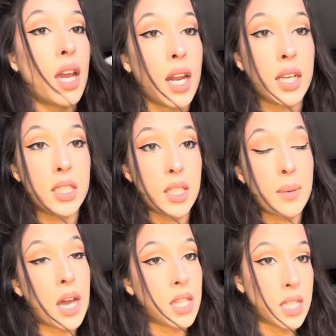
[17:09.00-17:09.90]
had actually
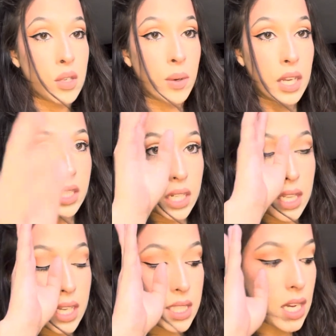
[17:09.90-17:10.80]
passed away during
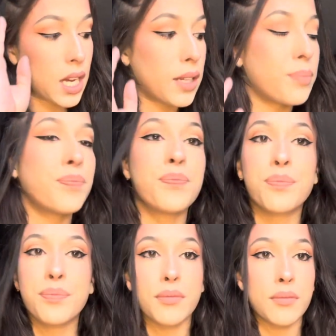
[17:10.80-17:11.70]
that time.
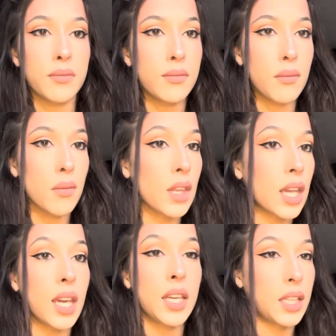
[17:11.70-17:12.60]

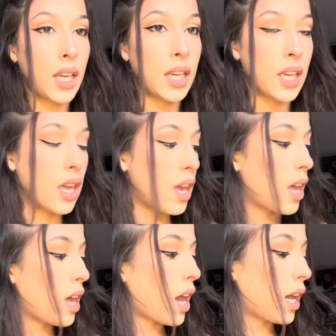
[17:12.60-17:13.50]
And like,
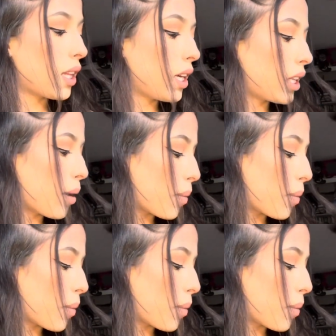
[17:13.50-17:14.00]
I think that